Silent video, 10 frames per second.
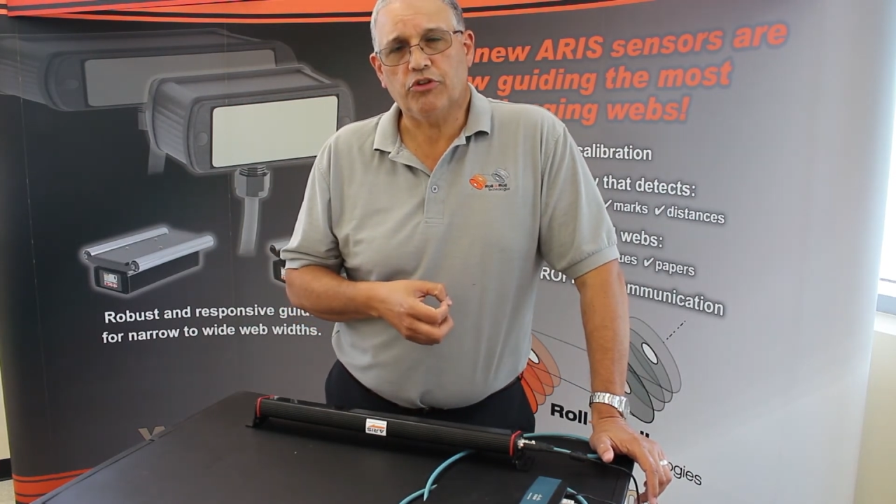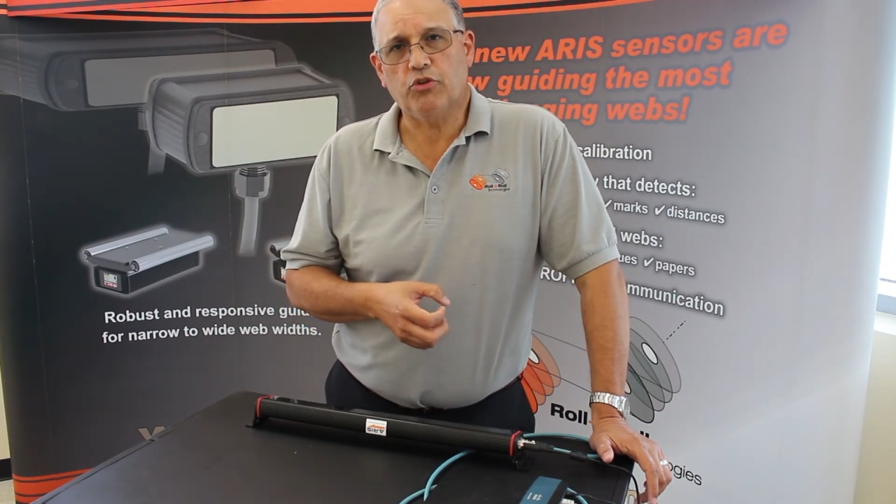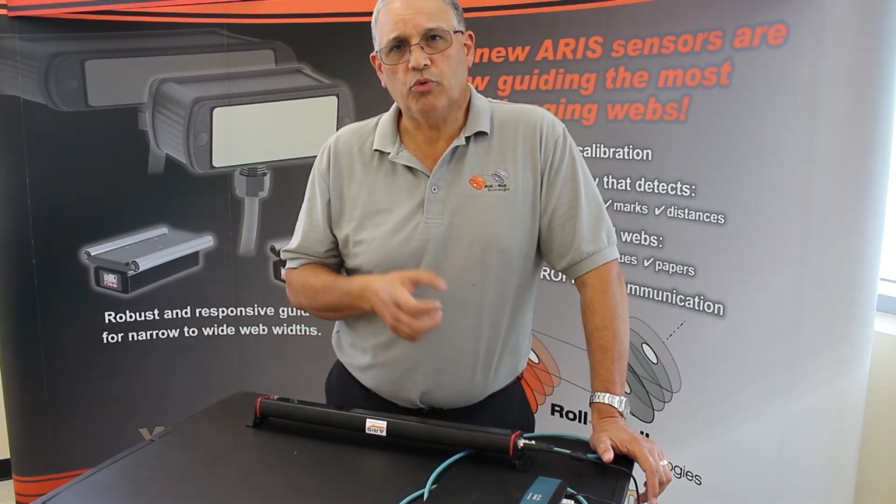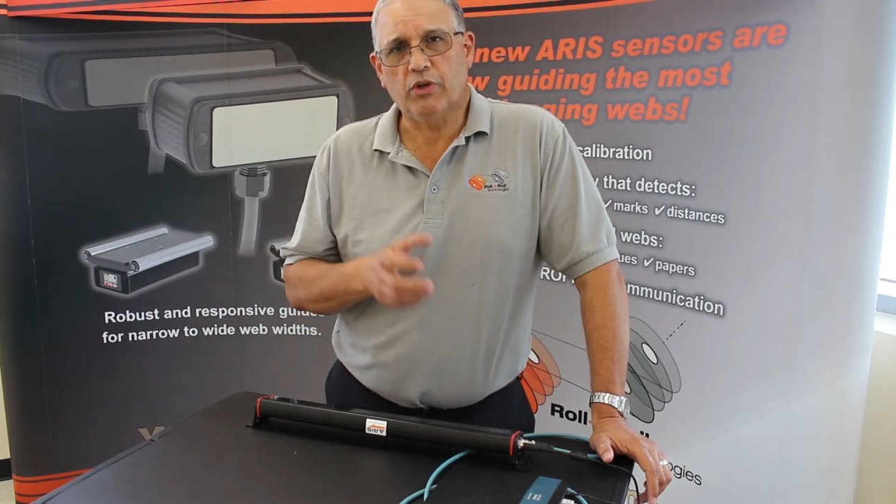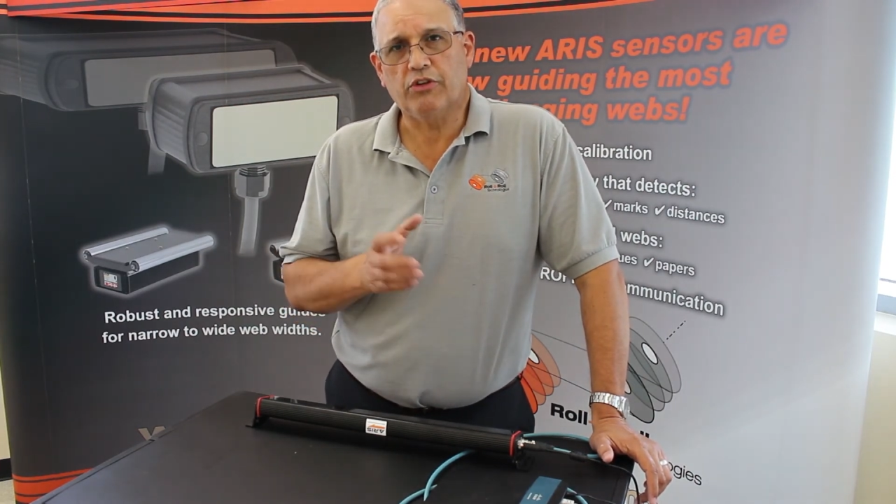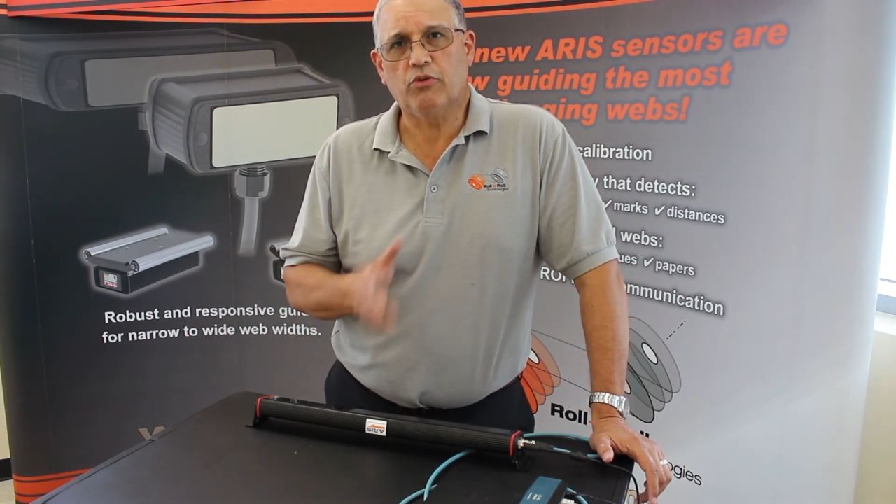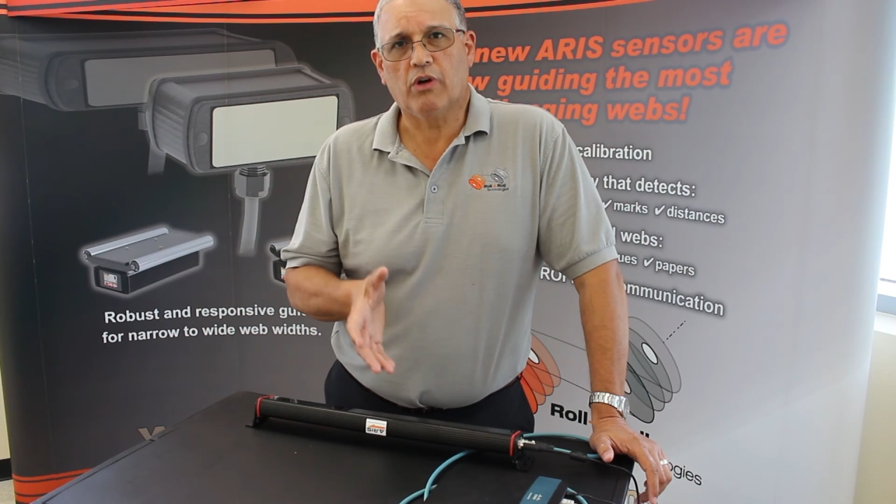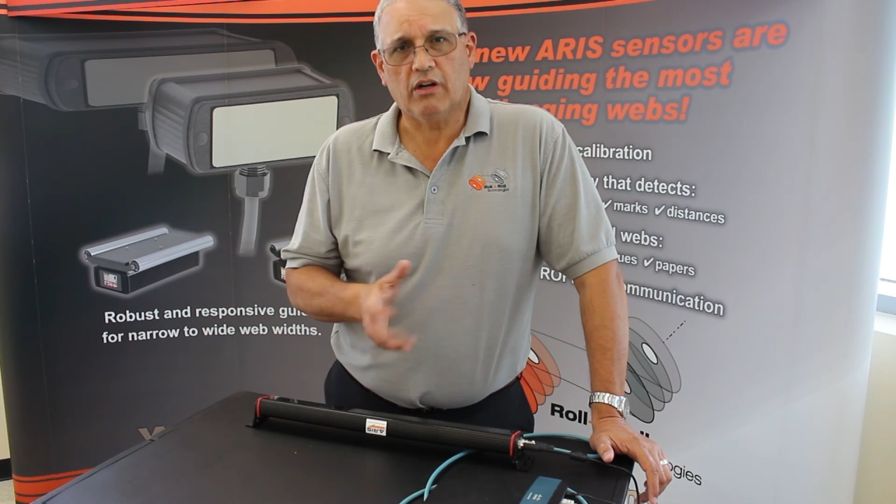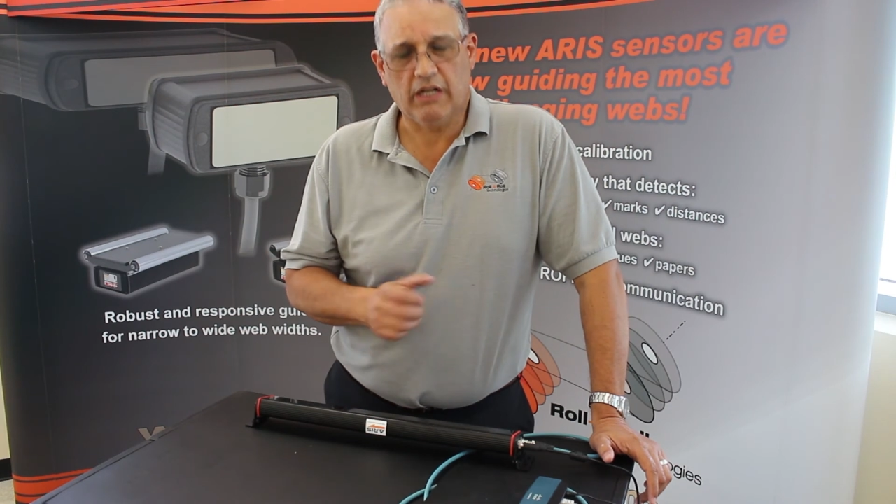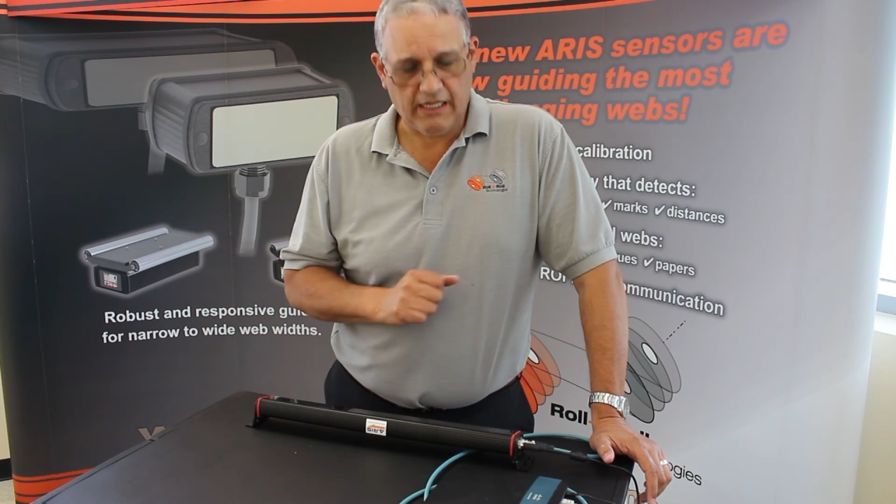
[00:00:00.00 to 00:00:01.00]
you when you
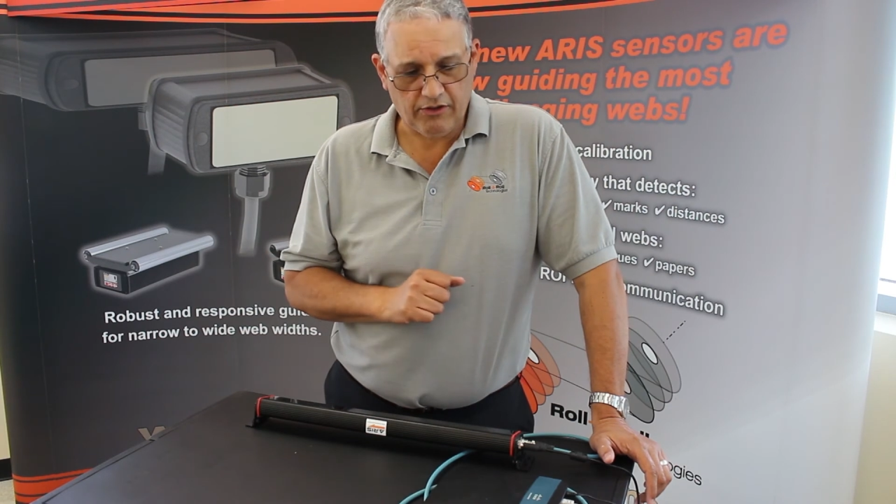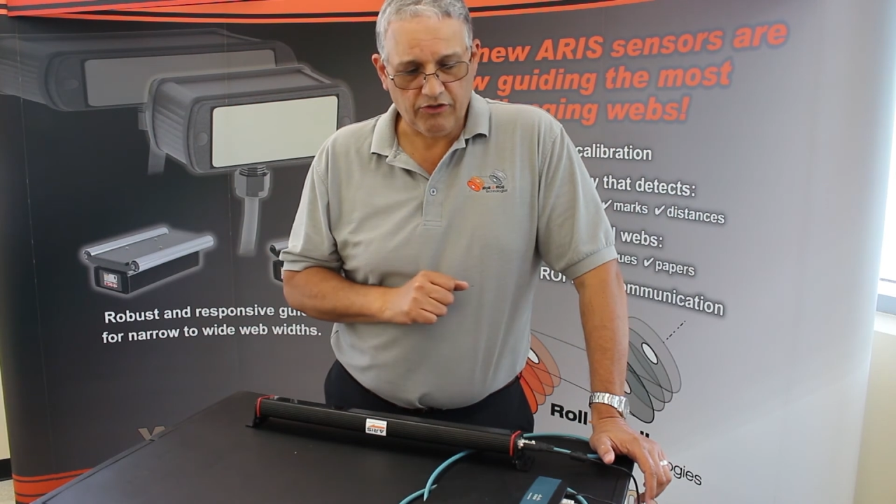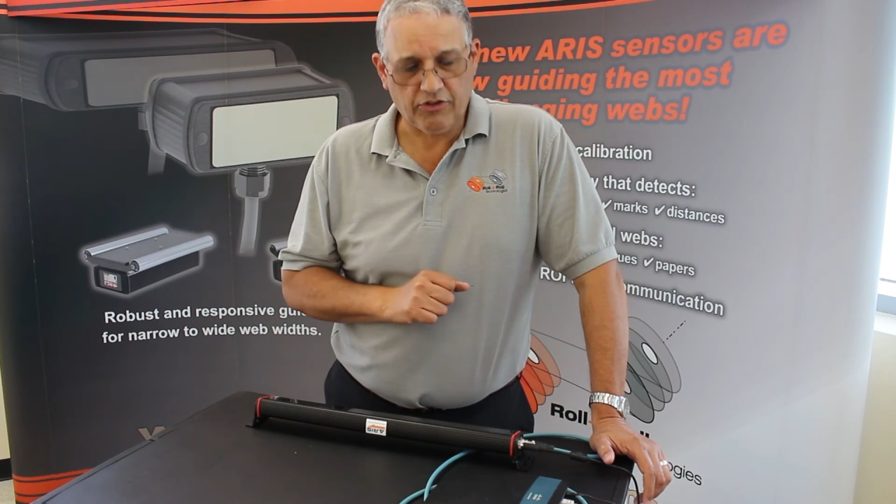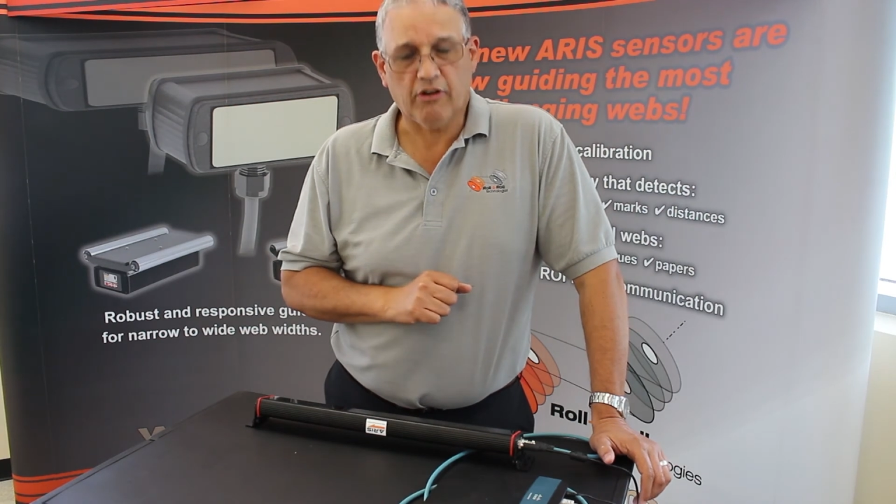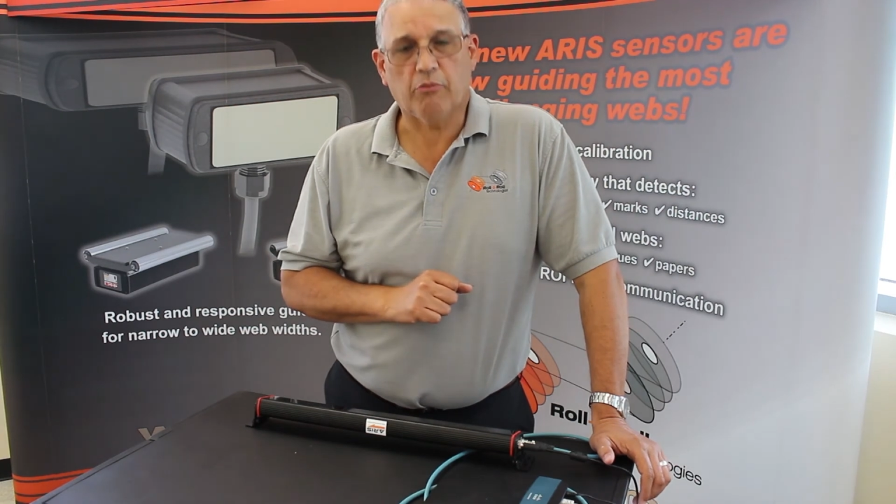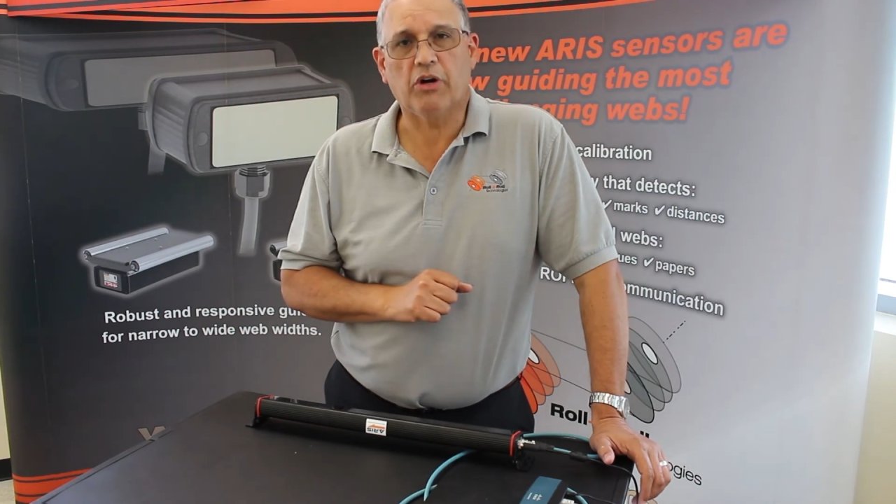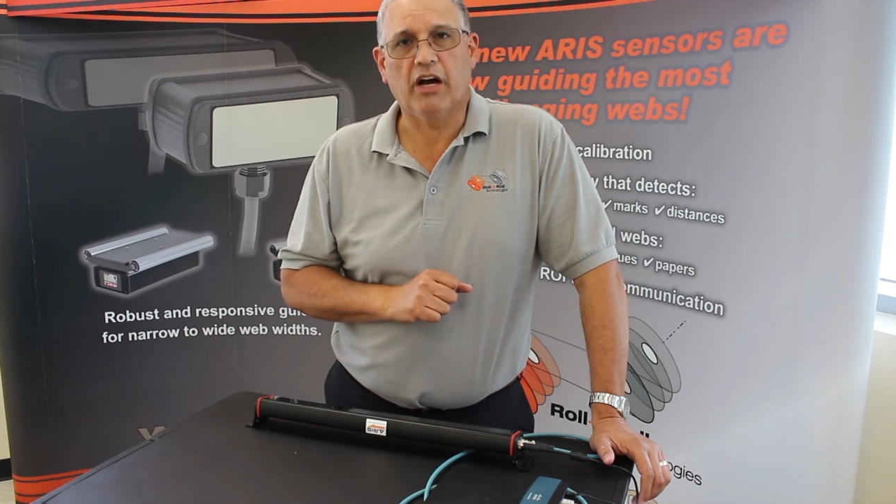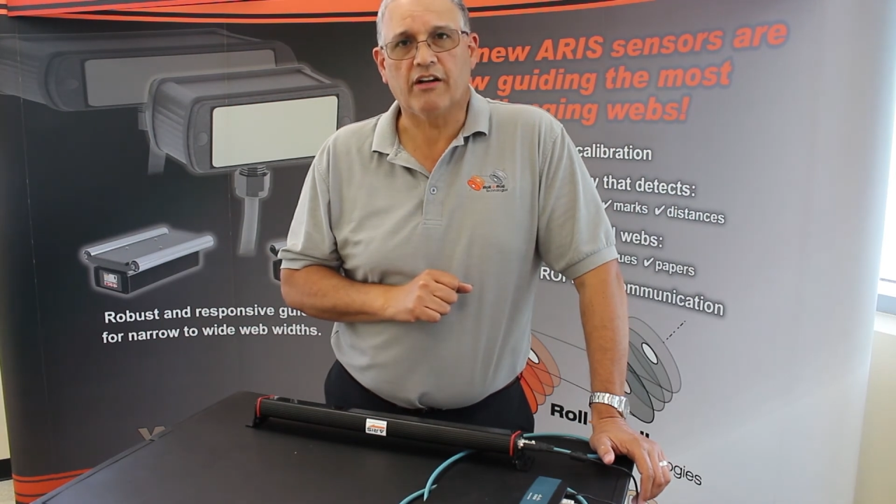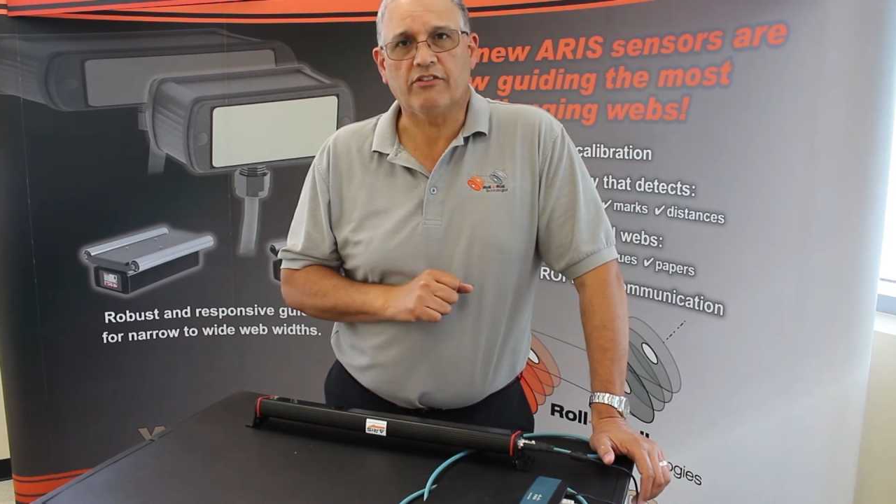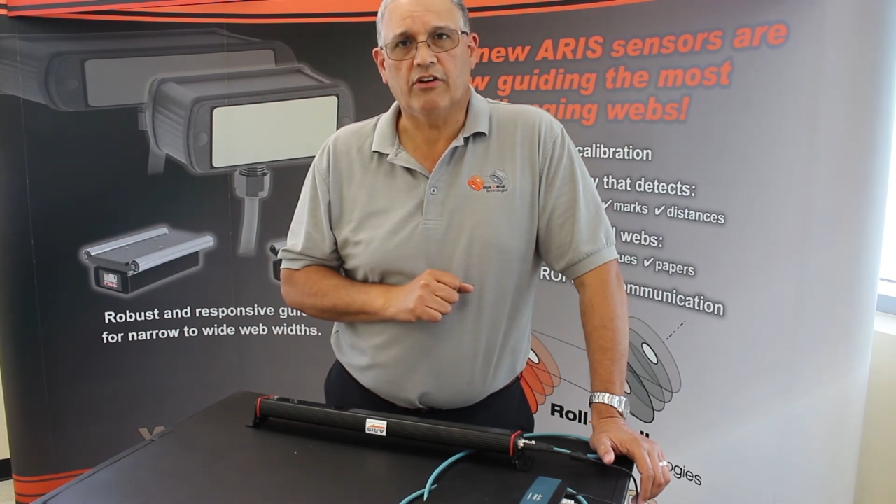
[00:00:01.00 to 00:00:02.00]
are using our
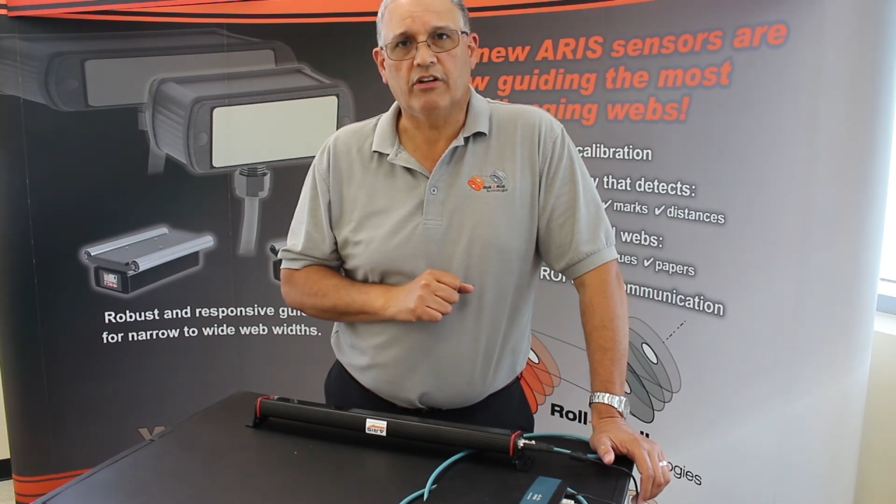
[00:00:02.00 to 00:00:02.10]
products